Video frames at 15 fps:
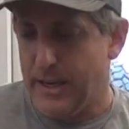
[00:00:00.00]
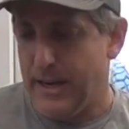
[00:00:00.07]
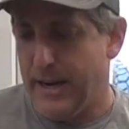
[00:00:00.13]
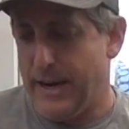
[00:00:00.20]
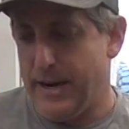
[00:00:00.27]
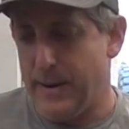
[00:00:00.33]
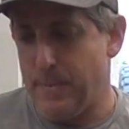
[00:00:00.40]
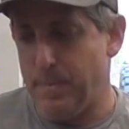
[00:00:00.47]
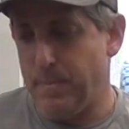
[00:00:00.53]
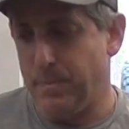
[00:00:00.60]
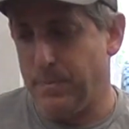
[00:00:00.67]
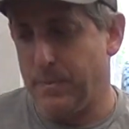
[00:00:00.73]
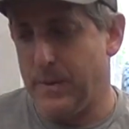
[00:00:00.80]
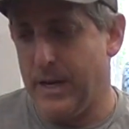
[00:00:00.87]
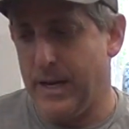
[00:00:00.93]

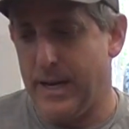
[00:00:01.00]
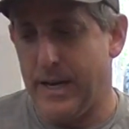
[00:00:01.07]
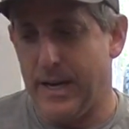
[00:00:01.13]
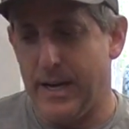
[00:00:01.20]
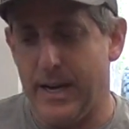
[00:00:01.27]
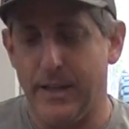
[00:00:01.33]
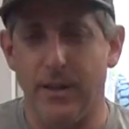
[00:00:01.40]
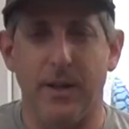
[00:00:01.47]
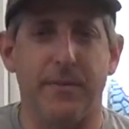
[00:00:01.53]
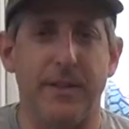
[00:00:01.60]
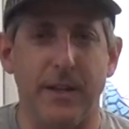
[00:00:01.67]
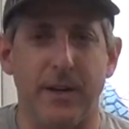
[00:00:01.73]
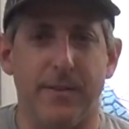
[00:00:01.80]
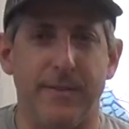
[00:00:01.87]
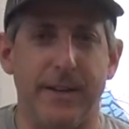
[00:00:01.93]
I love
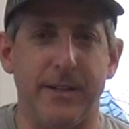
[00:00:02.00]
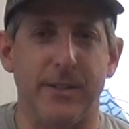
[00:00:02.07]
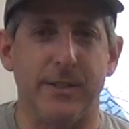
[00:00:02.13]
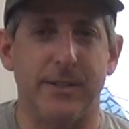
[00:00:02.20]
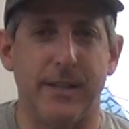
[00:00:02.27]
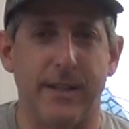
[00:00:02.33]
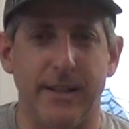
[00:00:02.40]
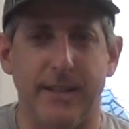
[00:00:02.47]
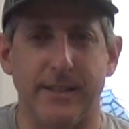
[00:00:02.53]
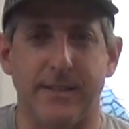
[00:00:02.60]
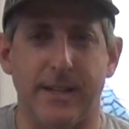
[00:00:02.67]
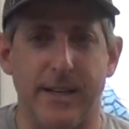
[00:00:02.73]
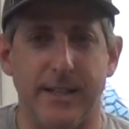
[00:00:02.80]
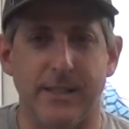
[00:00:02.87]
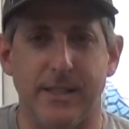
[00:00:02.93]
the inner fenders. I think that's
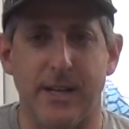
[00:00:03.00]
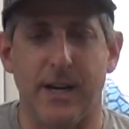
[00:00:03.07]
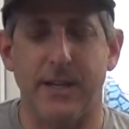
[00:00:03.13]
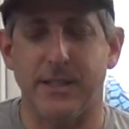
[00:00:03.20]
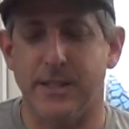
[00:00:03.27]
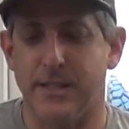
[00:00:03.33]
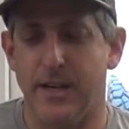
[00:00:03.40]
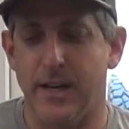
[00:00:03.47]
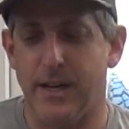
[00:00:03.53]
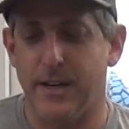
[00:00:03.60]
a nice touch.